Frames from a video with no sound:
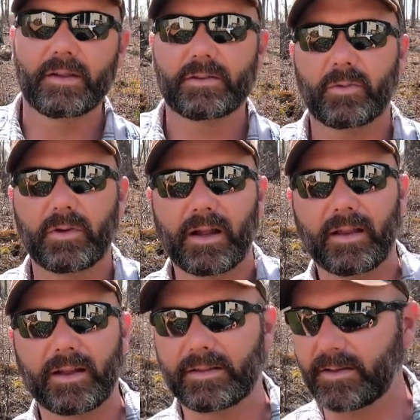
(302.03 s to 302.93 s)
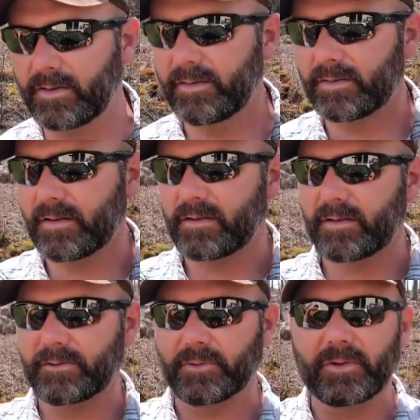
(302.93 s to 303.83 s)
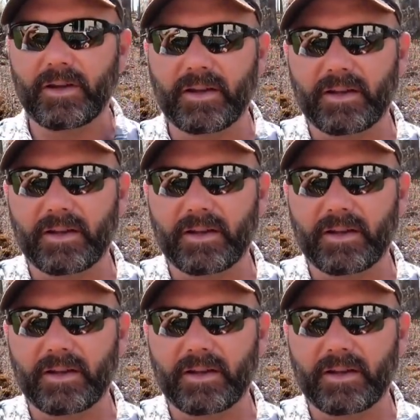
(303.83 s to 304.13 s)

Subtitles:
So what I like to do is I'll go through